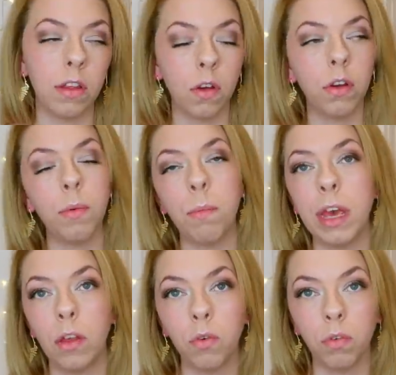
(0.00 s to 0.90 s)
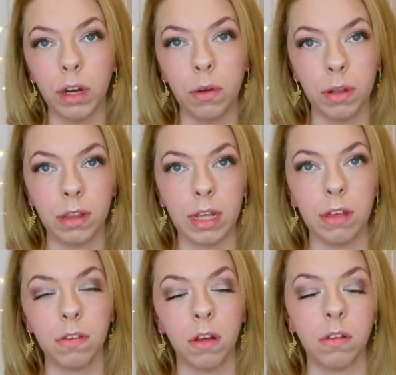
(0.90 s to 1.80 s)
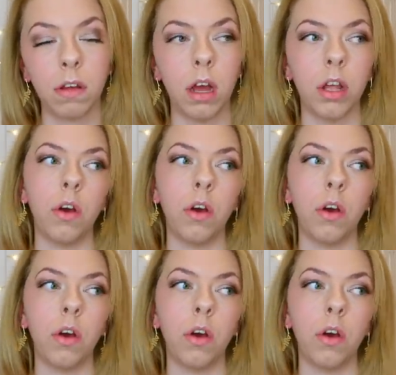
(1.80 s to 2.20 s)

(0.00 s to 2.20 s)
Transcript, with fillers: It's only when we ignore it, when things start to kind